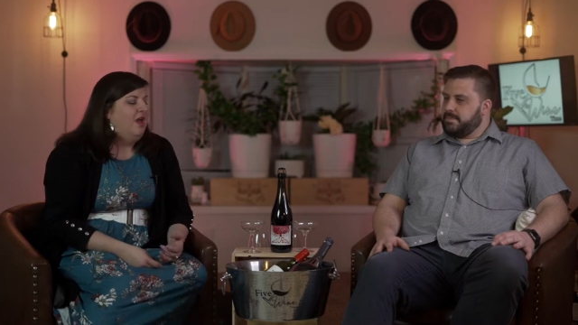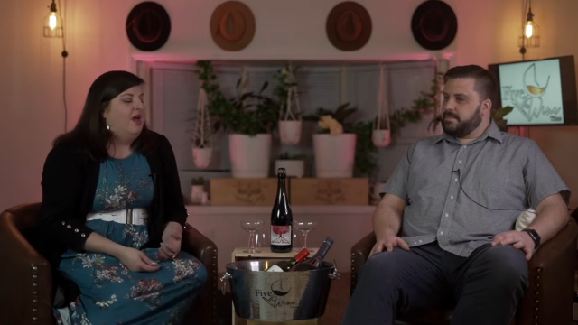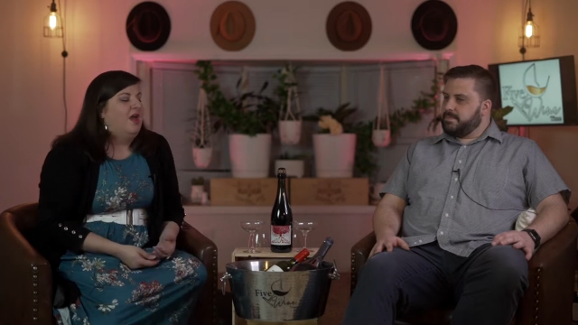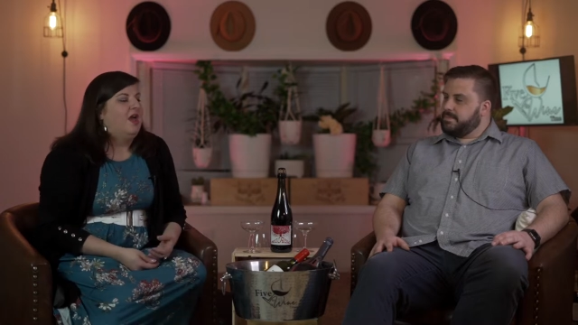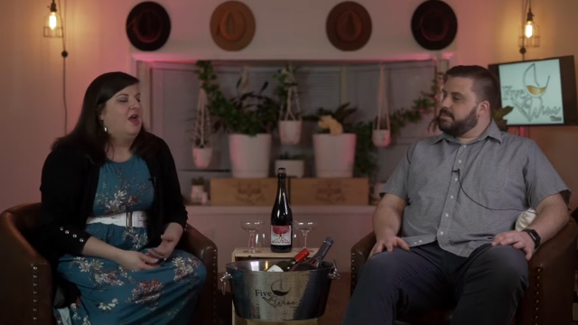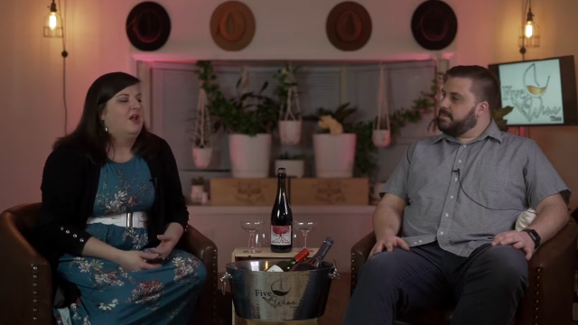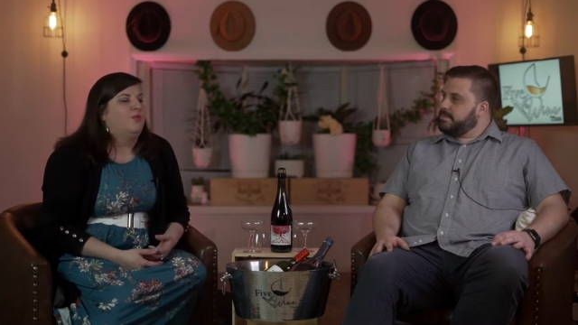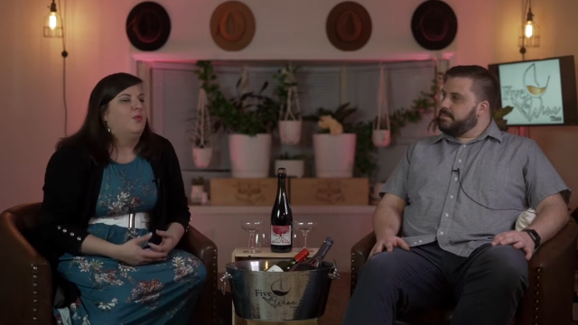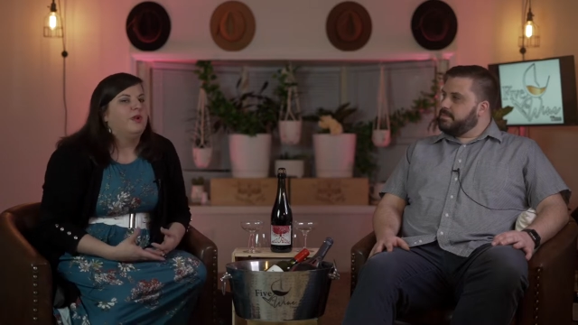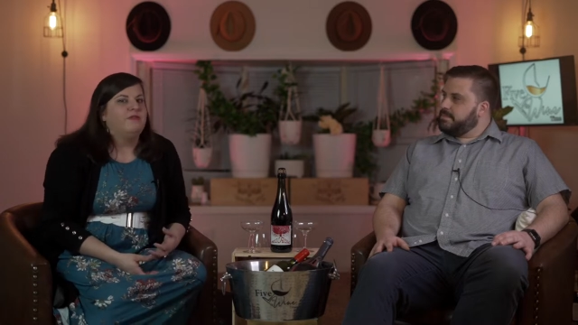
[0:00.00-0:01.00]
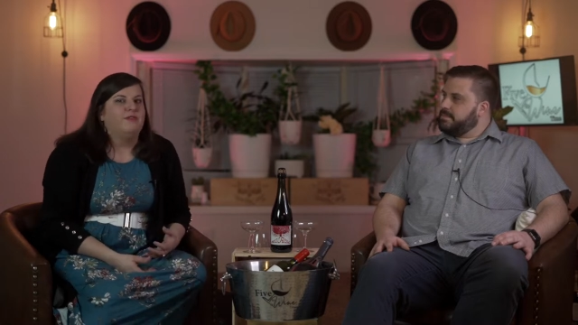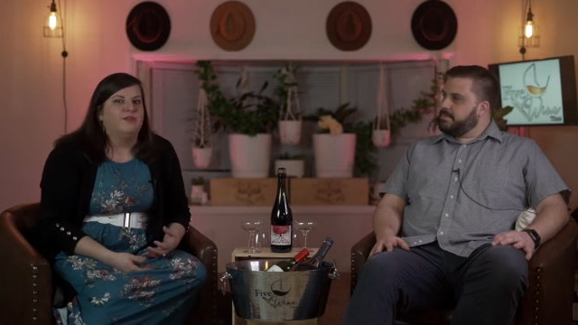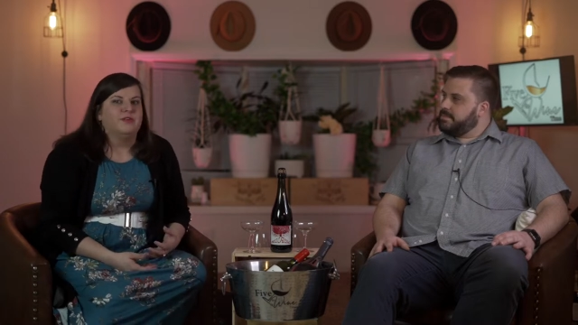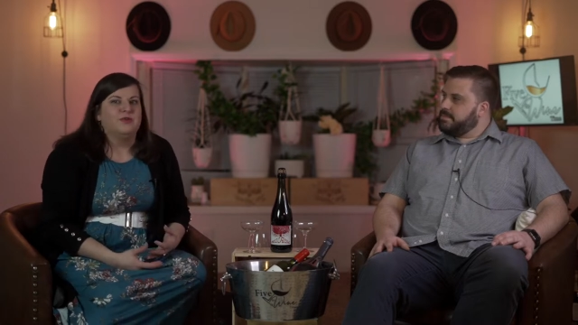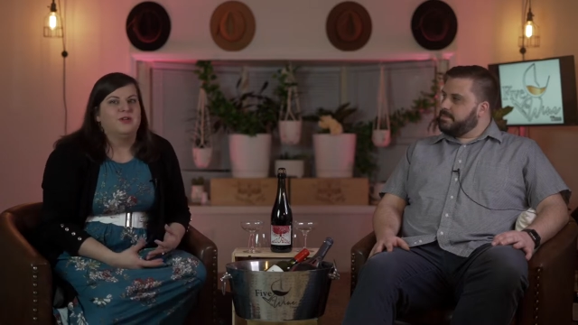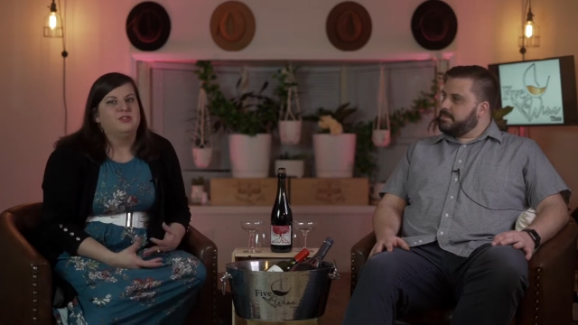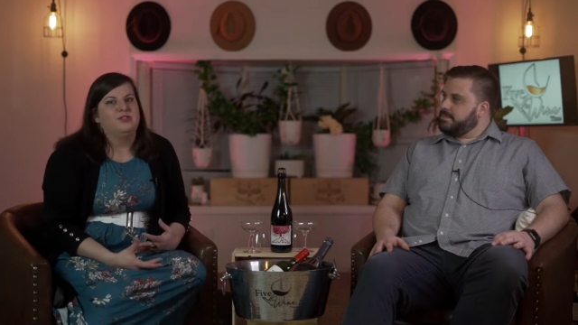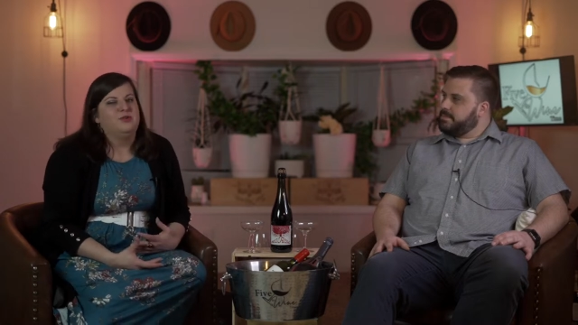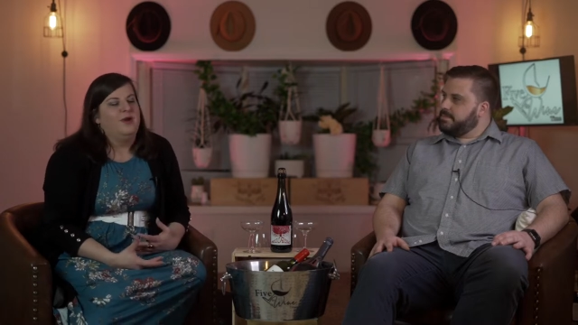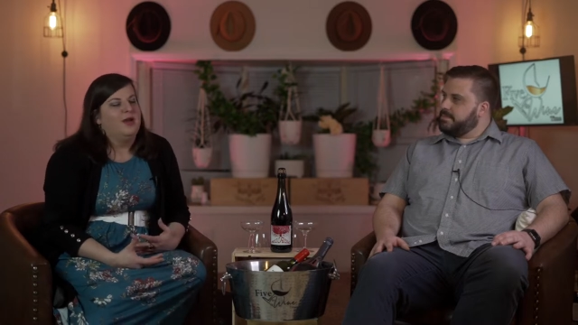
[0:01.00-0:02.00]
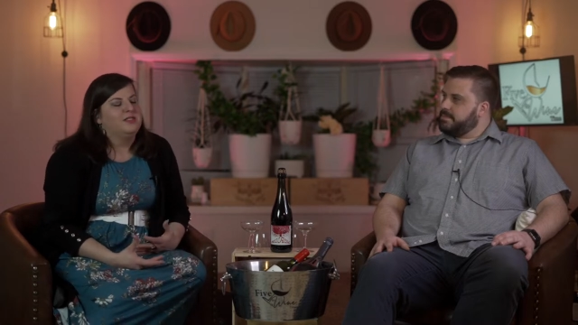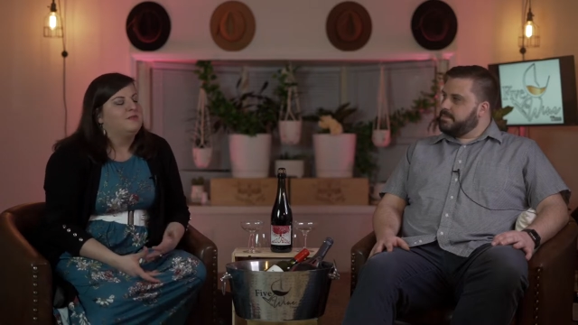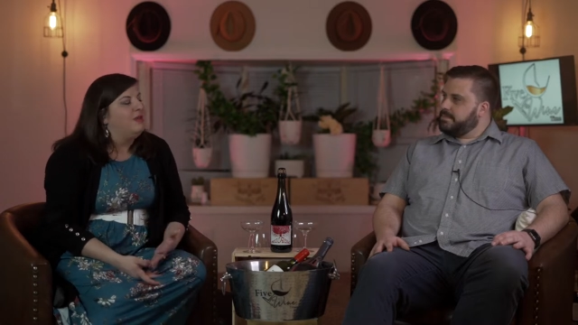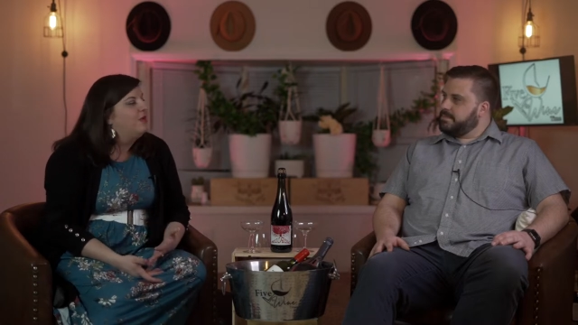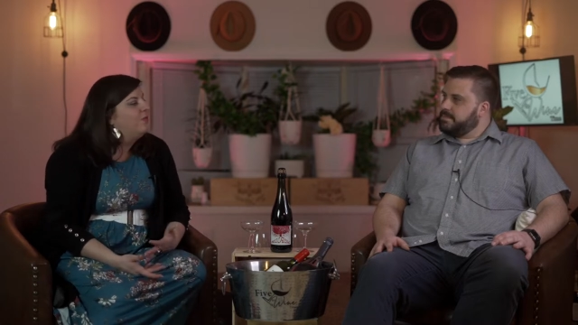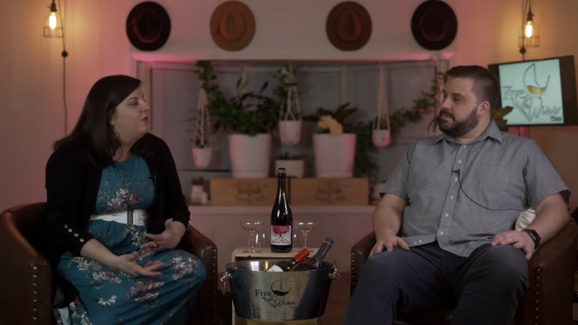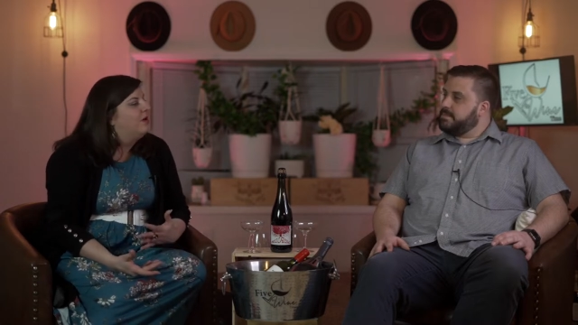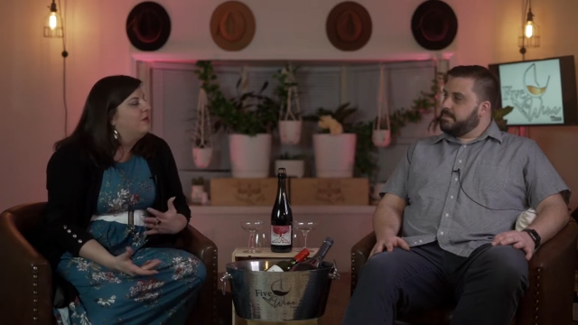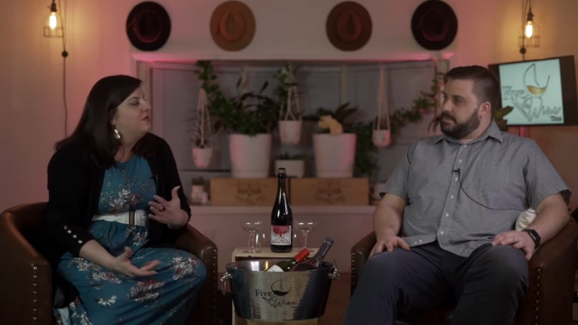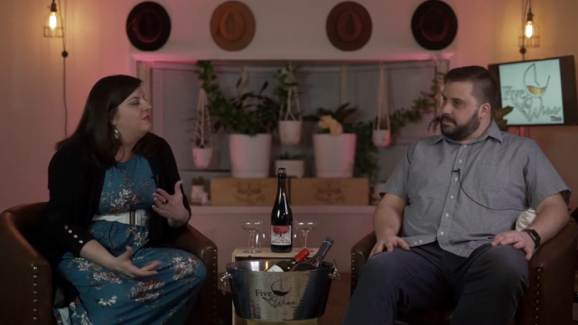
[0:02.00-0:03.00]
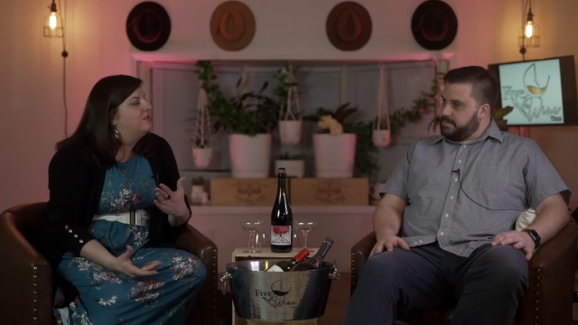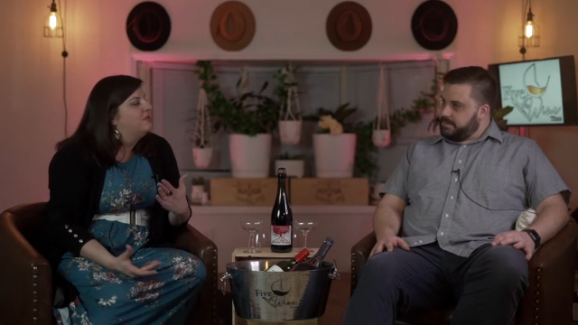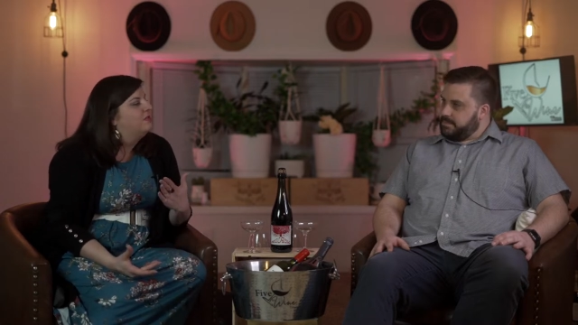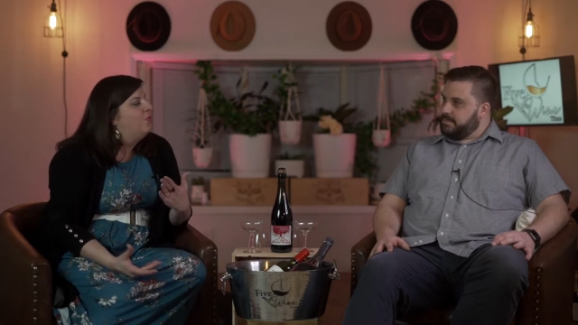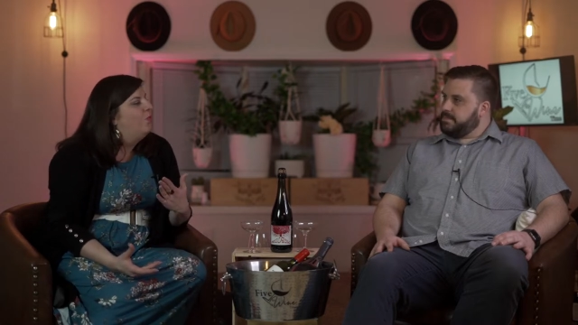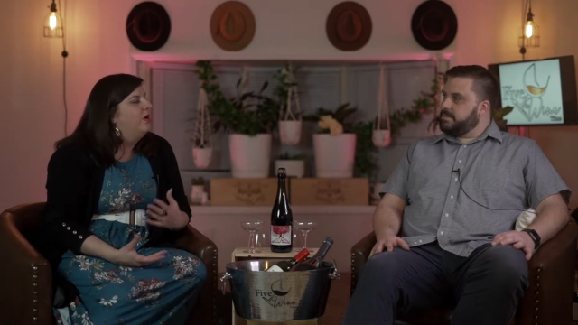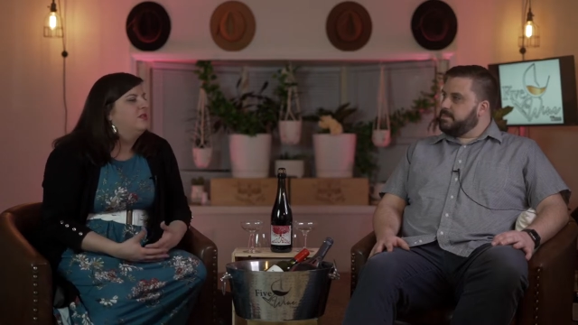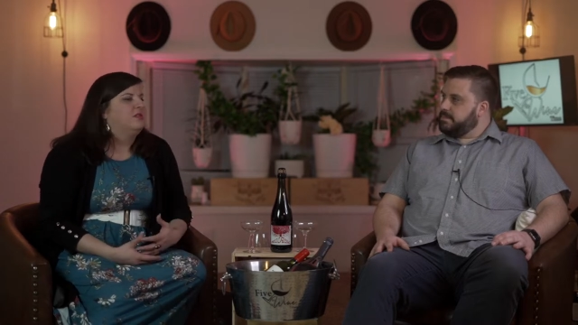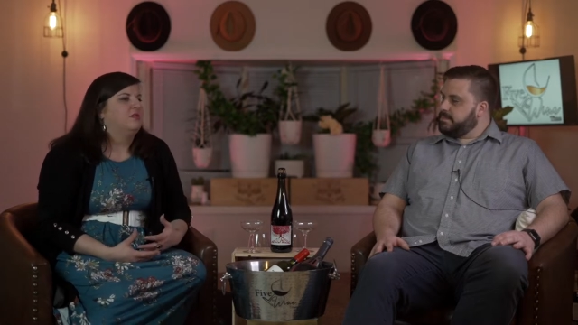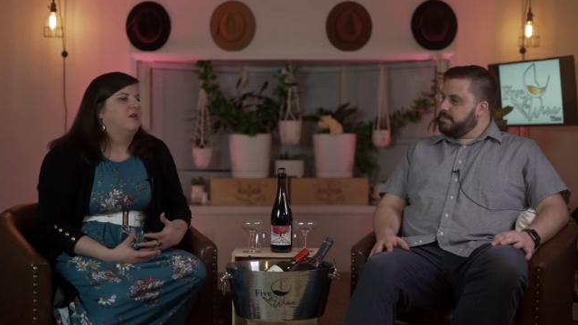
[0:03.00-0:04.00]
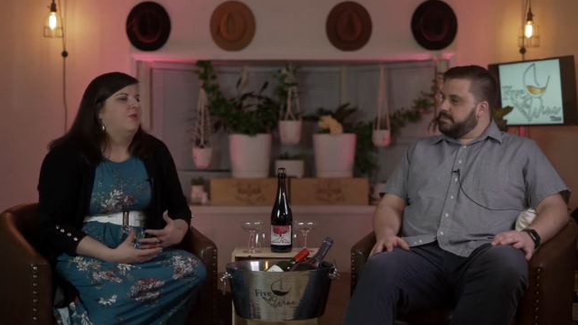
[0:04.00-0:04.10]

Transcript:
Speaker 1: And one of the first questions you asked me was, what's a